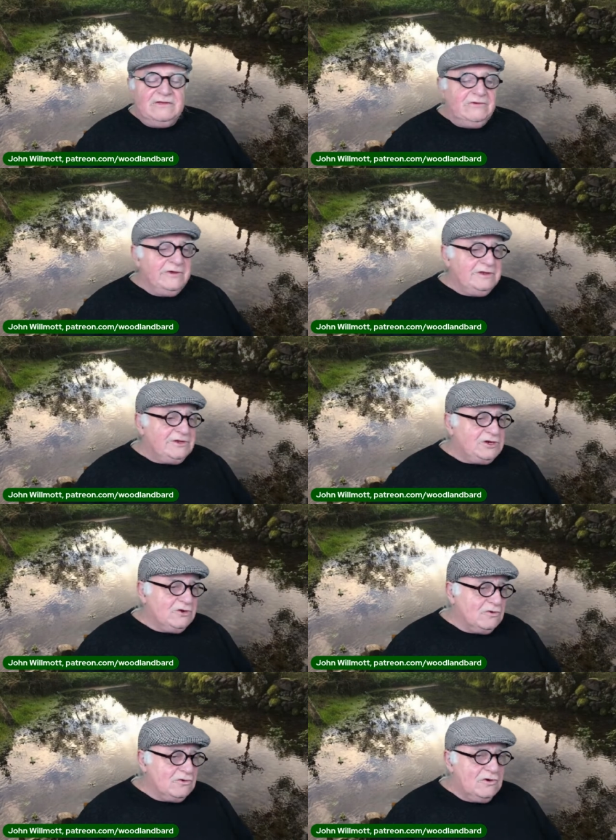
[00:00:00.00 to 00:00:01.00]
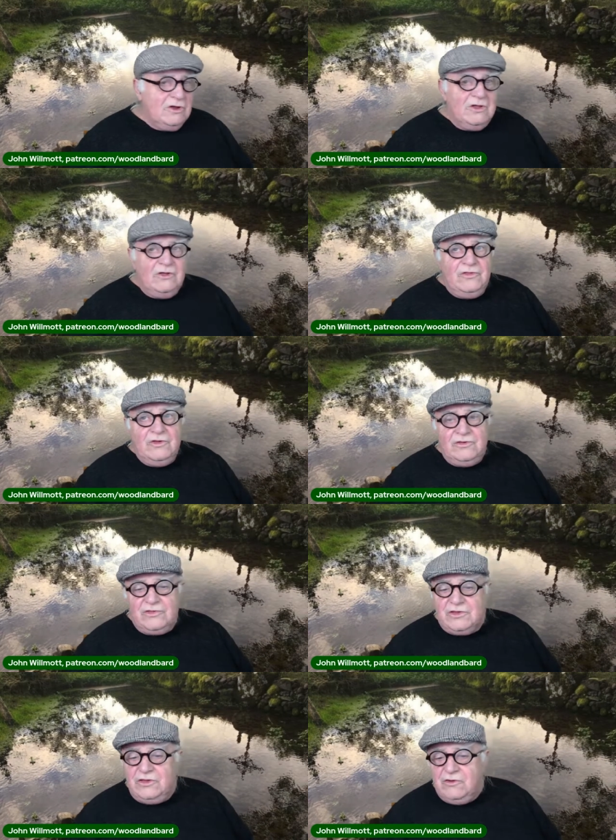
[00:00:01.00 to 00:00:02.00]
to ensure
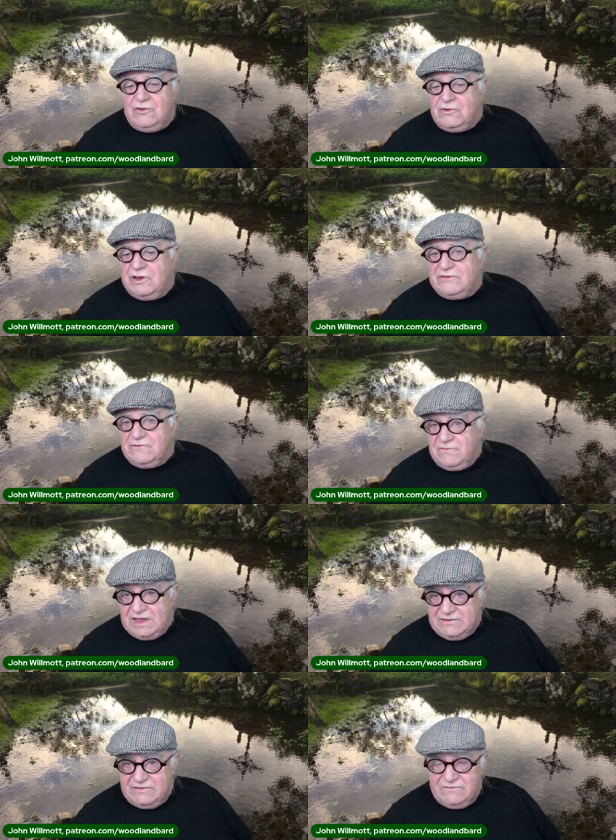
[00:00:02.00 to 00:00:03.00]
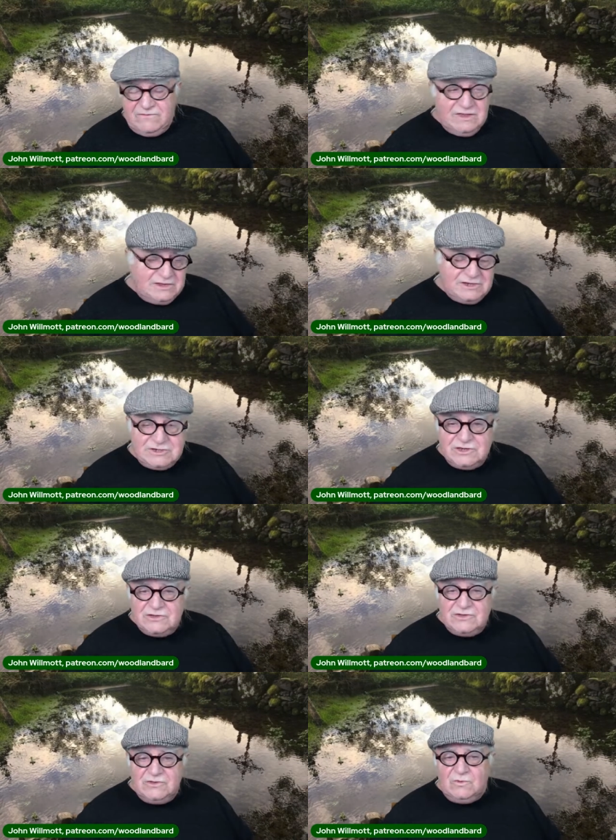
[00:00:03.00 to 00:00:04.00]
that the cure is effective in
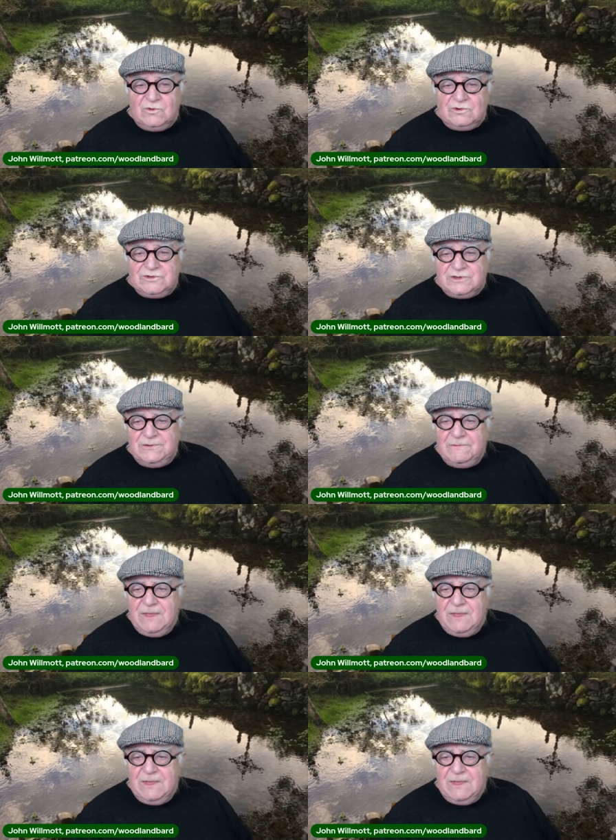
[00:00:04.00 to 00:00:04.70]
addition to the water.